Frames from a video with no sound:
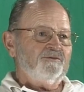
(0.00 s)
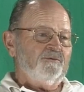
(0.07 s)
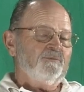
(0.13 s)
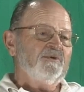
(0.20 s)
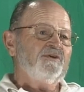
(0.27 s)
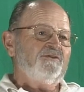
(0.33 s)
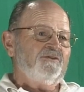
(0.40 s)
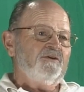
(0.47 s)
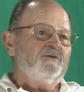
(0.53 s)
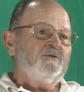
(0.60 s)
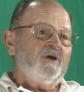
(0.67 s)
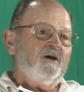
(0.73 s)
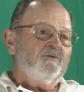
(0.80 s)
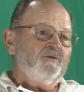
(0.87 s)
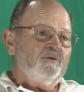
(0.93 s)
the B team,
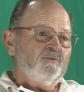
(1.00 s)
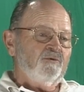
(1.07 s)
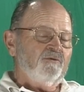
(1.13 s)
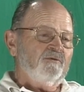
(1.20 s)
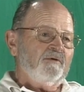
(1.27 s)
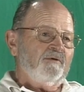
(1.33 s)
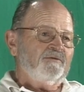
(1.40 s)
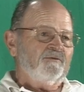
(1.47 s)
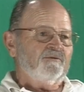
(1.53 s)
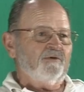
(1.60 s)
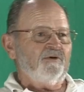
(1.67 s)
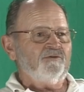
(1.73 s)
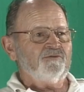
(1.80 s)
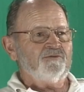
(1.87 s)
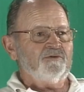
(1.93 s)
now we move up to
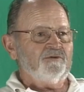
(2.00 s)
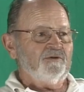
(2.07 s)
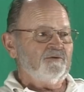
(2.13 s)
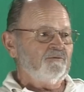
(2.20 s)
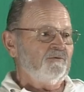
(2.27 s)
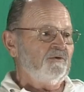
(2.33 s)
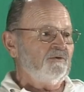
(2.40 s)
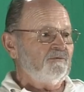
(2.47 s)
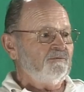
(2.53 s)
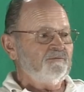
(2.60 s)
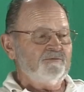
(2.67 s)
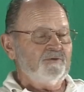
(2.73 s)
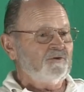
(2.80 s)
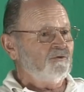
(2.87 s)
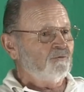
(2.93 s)
varsity, and we
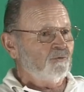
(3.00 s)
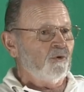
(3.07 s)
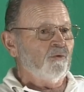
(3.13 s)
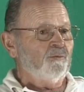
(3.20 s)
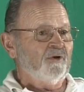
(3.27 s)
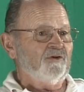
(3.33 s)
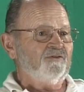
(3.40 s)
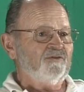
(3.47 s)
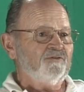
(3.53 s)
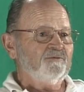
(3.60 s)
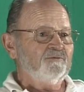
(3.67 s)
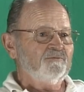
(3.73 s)
didn't grow much